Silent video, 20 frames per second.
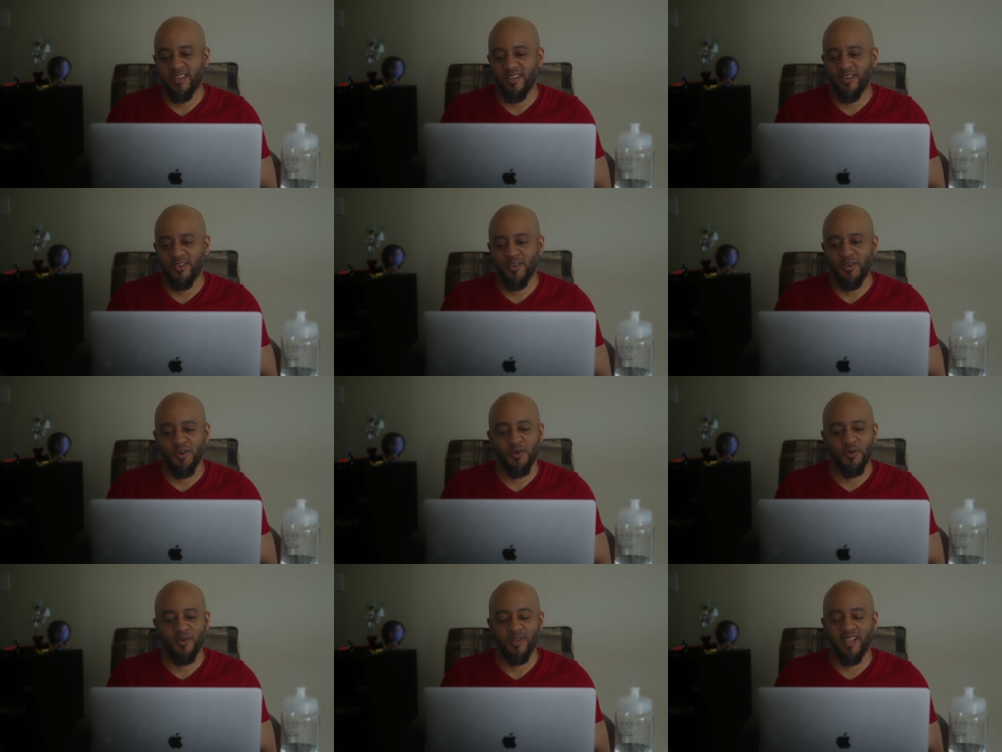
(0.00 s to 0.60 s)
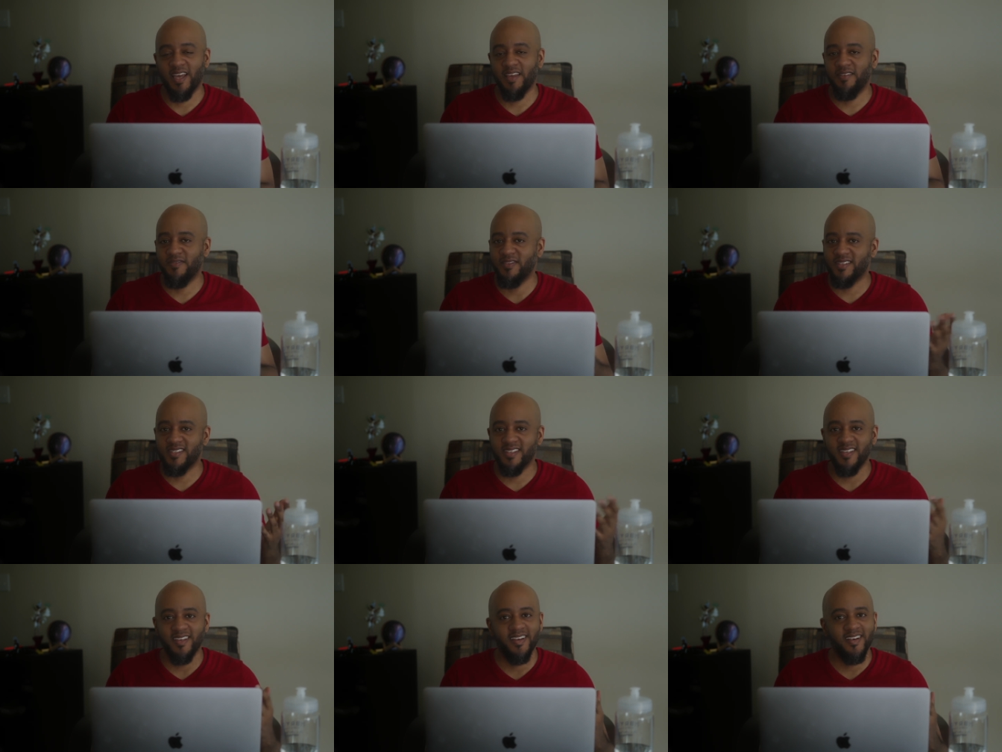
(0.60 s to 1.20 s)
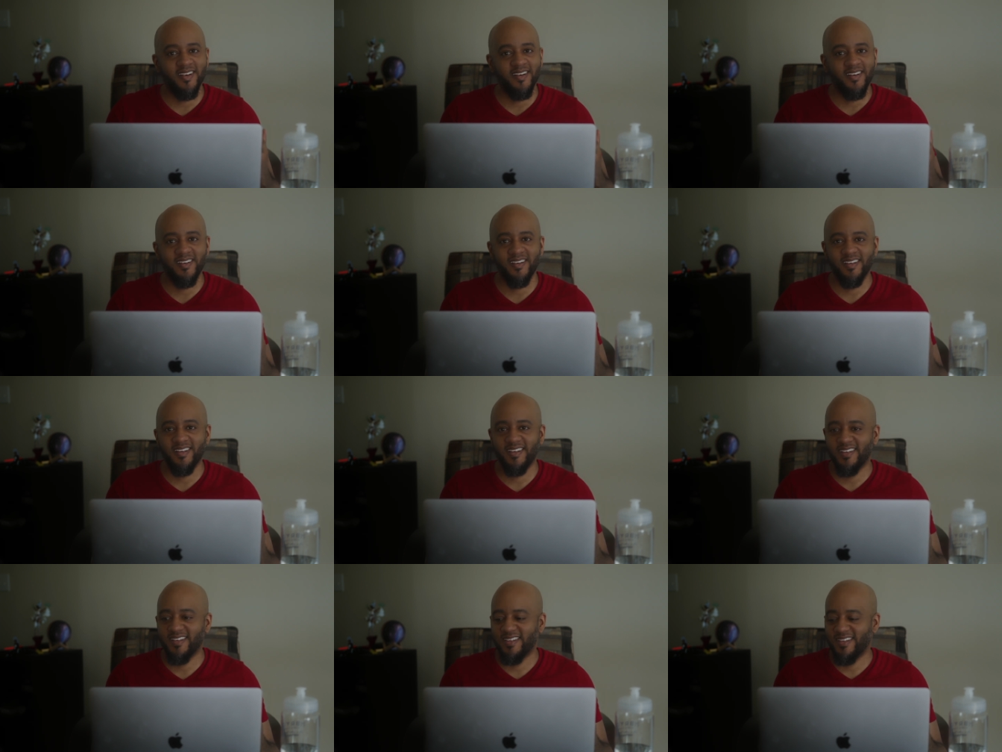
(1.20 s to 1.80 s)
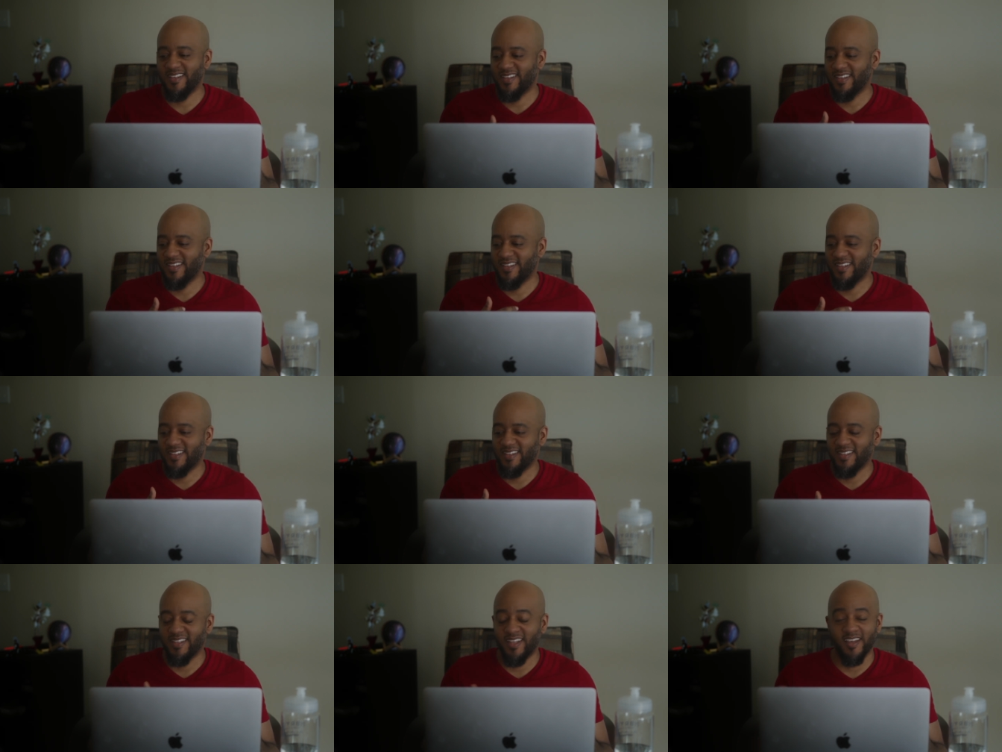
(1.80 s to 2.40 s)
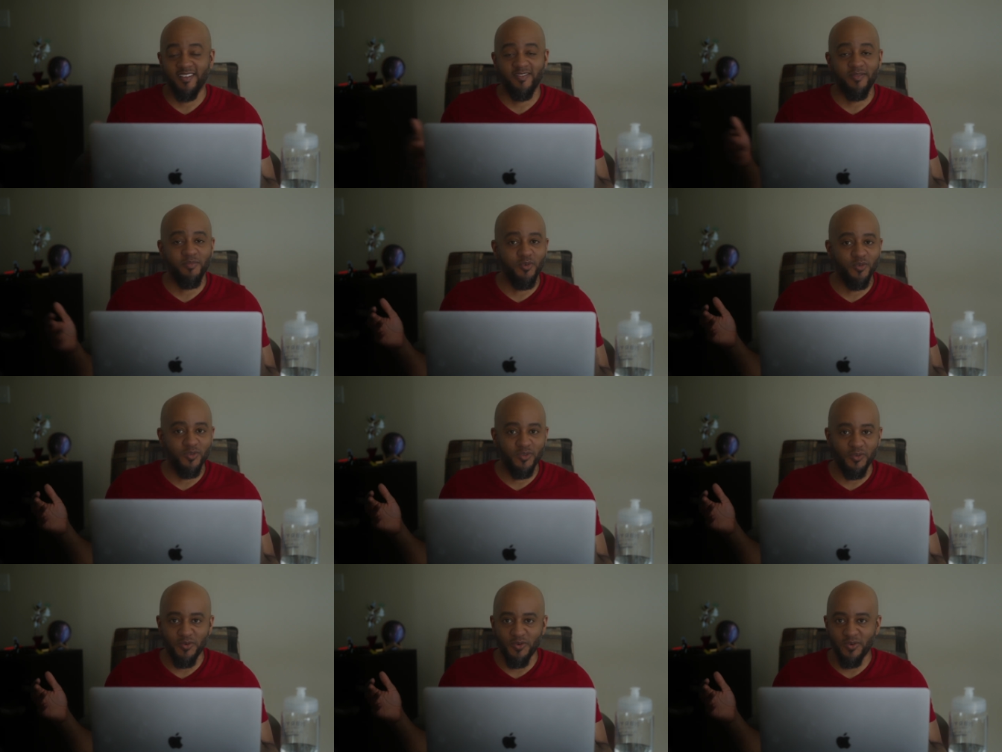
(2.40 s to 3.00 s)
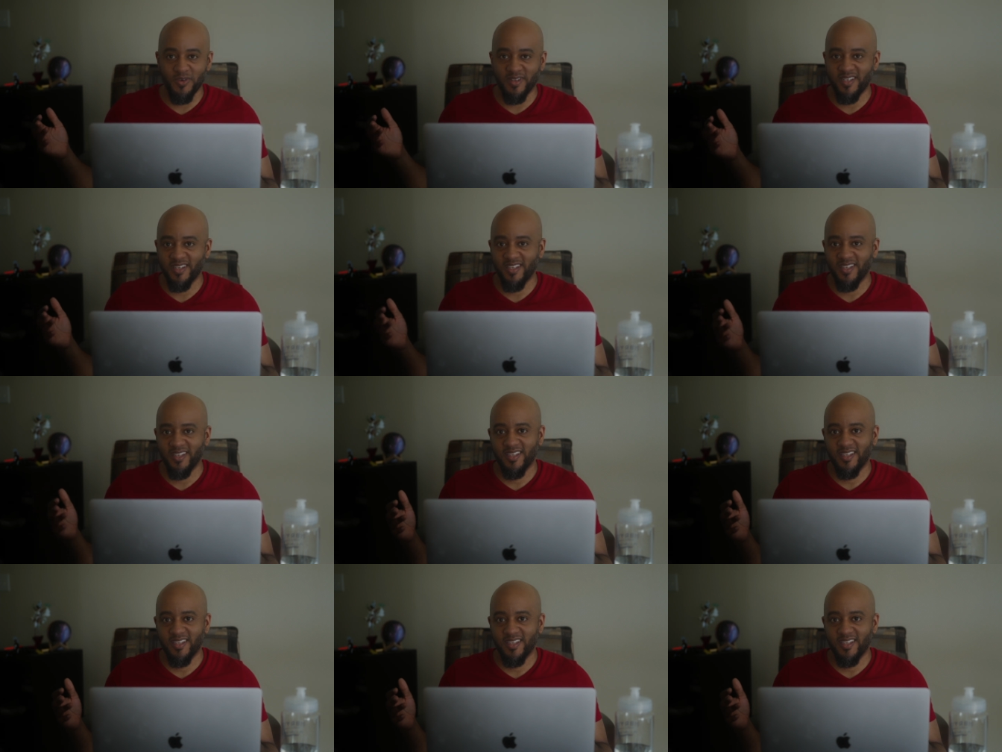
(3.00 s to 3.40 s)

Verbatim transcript: you know life is here life moves on